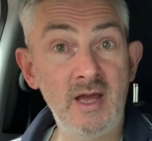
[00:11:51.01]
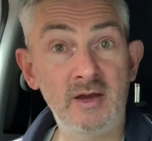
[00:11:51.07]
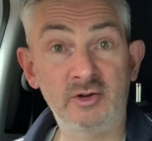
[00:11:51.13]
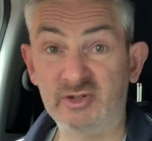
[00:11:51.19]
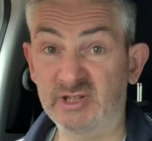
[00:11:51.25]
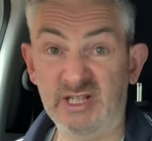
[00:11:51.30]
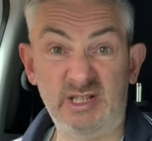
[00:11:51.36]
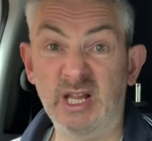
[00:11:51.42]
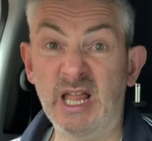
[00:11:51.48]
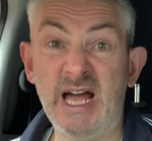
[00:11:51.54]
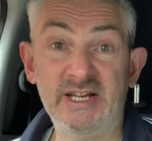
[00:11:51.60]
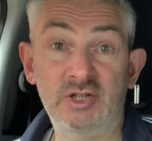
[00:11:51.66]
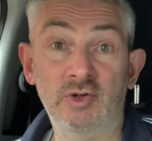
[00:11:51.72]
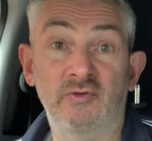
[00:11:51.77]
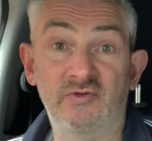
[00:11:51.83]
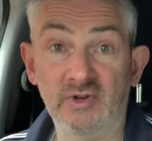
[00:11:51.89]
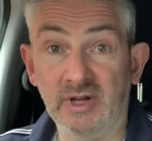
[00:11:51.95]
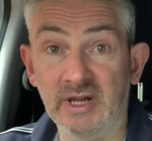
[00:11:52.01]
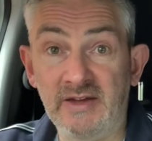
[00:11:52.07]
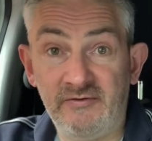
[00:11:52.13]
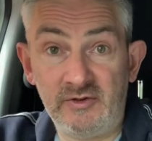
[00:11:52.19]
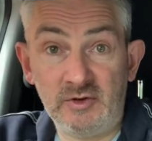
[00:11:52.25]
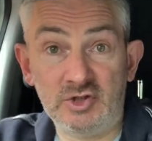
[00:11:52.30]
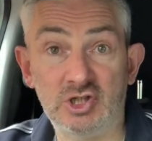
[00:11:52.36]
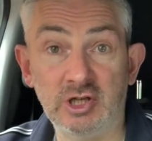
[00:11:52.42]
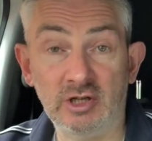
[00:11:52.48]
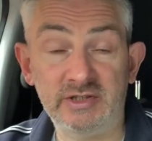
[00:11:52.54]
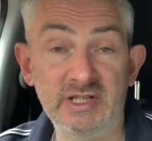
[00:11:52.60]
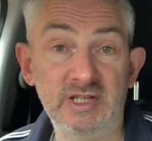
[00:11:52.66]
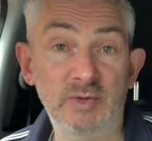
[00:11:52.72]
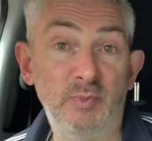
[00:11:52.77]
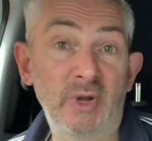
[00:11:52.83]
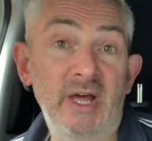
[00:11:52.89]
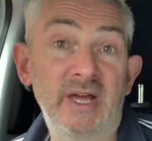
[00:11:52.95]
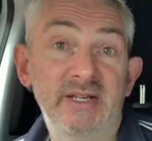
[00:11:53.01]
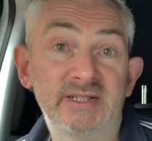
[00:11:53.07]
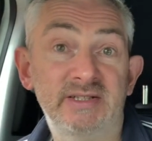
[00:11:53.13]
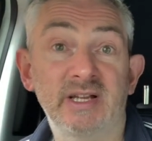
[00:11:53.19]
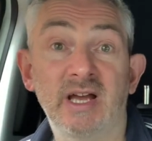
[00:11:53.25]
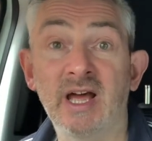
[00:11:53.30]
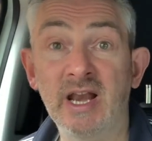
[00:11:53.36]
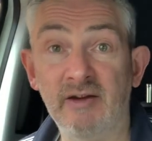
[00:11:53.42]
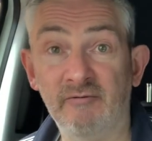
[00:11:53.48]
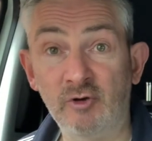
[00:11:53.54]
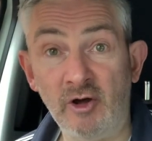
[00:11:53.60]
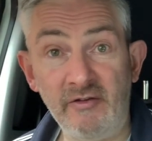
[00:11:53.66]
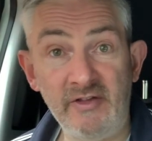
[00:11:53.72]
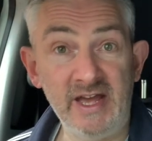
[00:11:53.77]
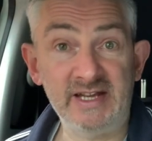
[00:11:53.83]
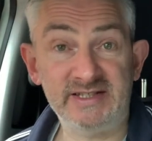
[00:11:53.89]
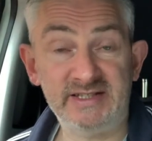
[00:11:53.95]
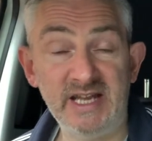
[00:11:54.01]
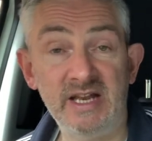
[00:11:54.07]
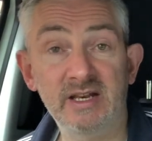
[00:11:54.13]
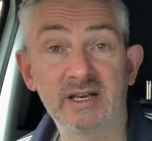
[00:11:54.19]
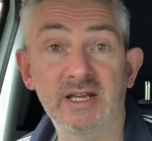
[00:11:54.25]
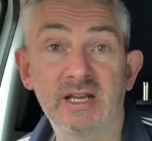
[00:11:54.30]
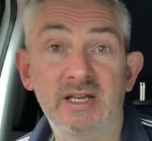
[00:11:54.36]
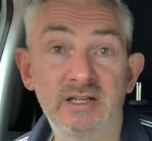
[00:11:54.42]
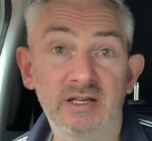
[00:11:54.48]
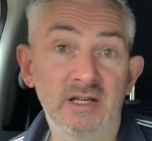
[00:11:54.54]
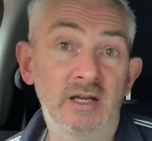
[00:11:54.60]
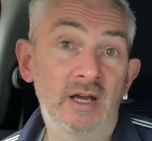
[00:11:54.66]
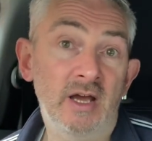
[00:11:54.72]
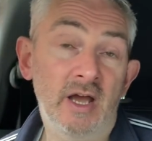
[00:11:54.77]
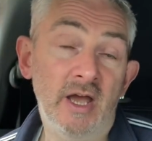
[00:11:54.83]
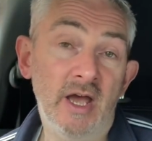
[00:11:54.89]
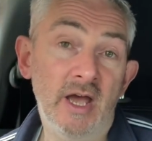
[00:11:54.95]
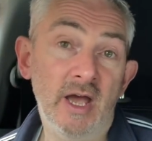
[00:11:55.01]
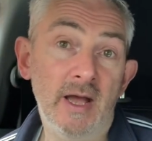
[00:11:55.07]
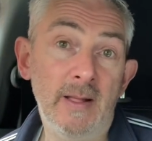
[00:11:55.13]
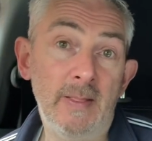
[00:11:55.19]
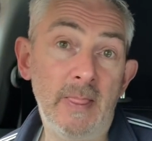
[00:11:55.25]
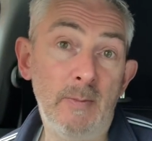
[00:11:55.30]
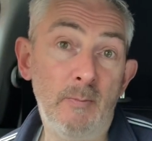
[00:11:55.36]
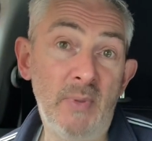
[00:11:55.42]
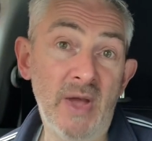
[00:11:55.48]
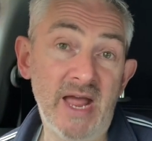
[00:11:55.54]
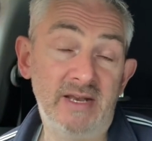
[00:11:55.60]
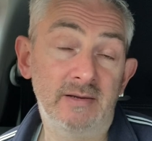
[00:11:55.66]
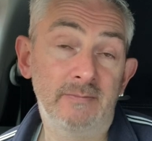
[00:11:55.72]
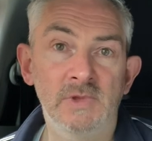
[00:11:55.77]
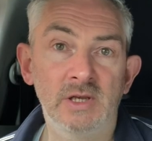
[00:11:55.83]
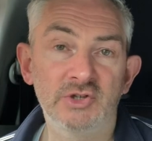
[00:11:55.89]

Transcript: because it's light enough to lift and slot into place, and I've got the extended bed.